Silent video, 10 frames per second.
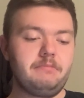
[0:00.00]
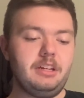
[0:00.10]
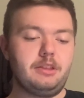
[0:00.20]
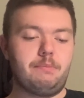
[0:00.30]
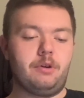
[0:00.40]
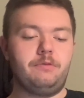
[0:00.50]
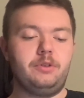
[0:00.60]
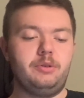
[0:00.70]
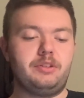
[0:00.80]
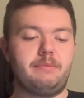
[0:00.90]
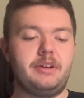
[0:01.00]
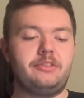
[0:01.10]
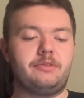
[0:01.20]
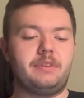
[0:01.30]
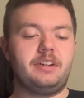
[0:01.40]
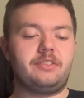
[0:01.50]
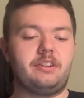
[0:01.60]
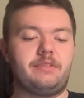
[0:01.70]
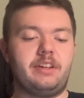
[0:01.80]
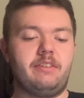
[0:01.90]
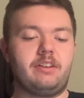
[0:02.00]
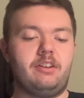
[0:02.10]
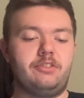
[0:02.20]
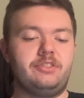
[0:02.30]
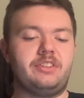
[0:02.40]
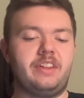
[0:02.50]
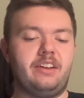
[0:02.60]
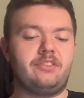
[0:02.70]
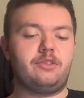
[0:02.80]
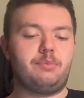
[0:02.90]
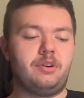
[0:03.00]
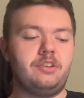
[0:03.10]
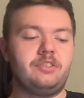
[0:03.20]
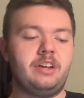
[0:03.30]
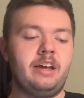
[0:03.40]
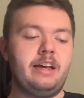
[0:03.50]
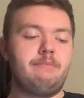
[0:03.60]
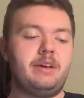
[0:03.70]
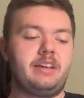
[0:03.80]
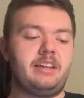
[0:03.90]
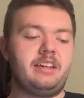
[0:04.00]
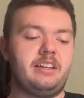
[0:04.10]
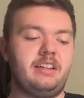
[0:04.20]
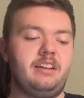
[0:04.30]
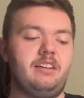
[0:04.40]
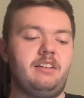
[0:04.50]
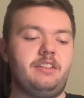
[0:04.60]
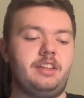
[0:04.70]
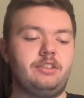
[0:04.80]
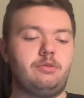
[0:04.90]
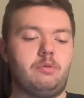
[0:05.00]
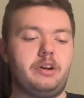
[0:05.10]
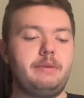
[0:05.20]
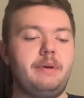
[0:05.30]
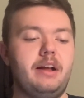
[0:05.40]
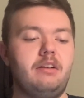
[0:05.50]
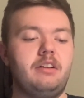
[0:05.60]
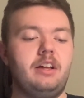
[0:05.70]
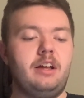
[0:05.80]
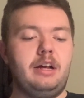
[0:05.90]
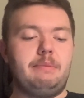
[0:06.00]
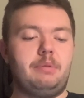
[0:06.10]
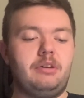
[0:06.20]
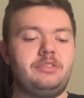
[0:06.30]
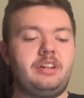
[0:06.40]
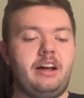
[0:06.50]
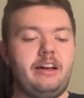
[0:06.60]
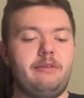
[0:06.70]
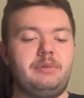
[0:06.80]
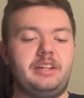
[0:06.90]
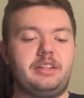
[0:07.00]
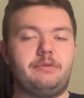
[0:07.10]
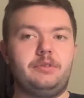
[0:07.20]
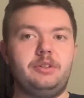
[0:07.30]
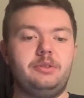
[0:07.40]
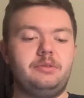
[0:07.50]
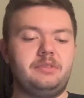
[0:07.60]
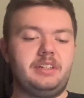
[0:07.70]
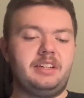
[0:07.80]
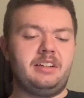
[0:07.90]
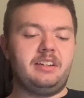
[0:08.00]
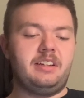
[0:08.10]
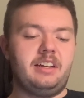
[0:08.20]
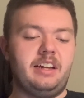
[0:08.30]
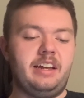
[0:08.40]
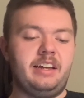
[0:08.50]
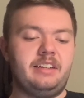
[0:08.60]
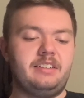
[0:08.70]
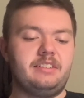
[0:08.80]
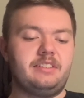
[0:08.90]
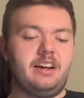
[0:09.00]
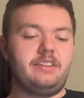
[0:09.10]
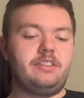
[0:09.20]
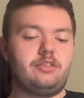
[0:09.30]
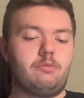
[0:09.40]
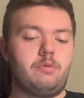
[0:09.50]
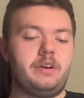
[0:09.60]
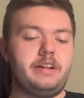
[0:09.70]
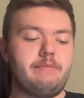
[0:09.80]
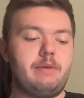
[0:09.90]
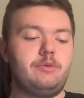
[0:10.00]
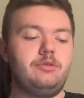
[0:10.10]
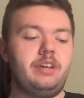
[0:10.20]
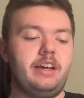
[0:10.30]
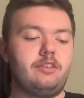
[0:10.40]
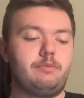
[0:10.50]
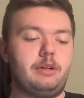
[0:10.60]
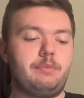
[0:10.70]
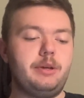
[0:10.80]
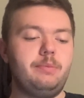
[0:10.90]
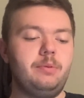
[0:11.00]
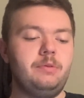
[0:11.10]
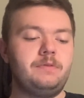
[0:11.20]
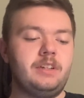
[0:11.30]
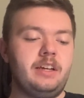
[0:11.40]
The bird flu is a major risk of killing hundreds and thousands of birds, making it a thing to worry about. Birds die when they get the flu, and scientists are worried it may mutate and spread to people.